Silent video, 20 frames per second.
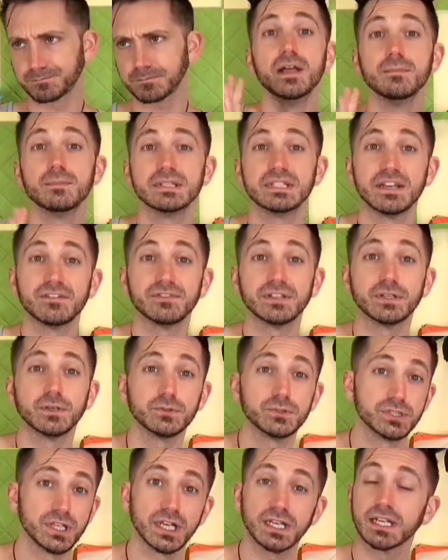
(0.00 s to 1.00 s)
Definitely go
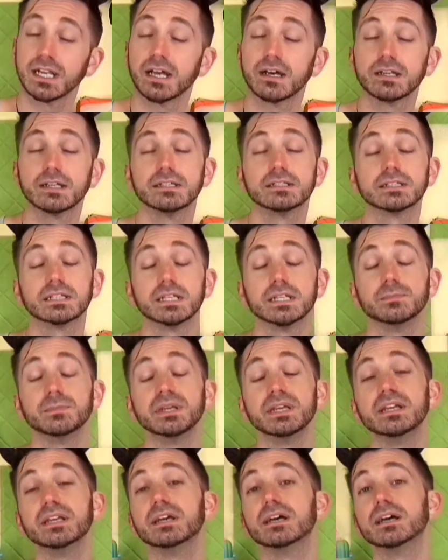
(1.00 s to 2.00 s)
check it out. It's going to
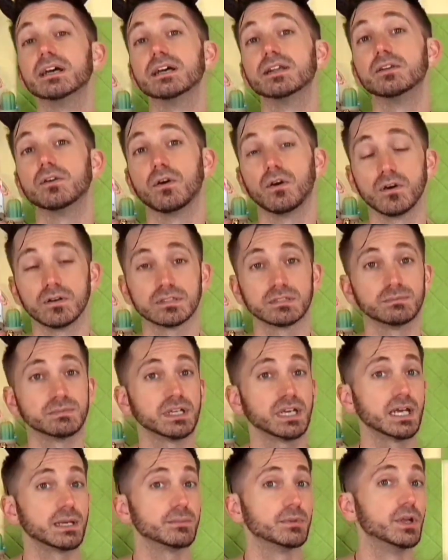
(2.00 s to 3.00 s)
be an awesome
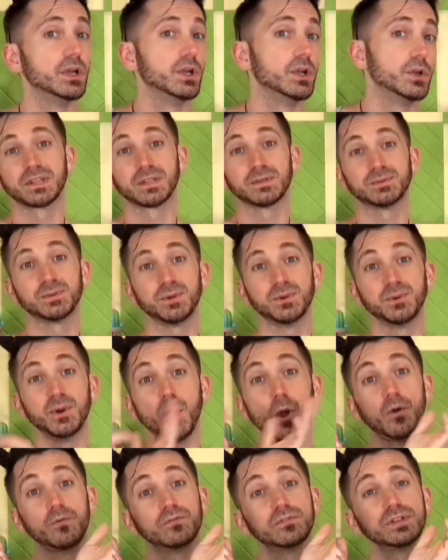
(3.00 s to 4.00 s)
time. So
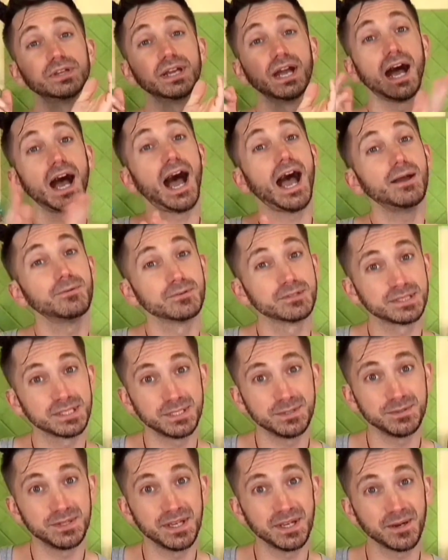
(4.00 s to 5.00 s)
hopefully I will see you
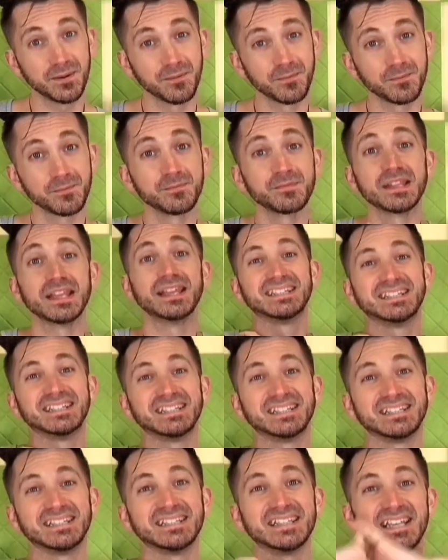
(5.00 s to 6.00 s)
there.
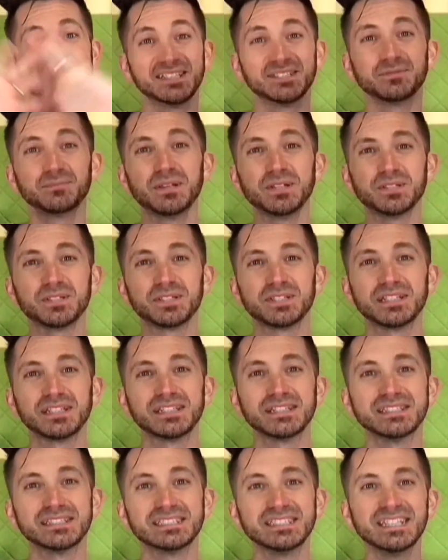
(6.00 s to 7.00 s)
Thanks so much.
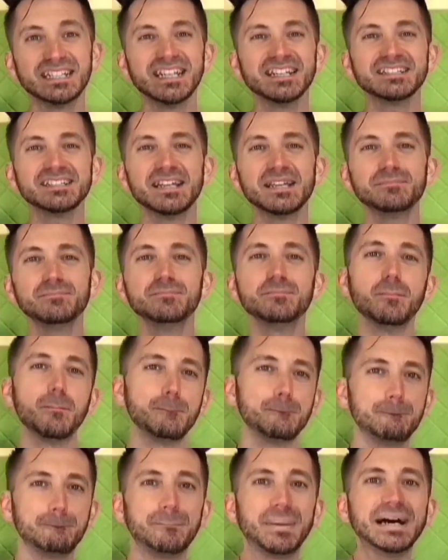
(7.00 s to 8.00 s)
See you next time.
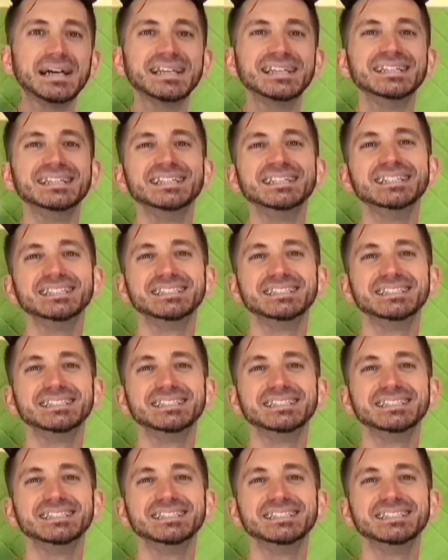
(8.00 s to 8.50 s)
Bye.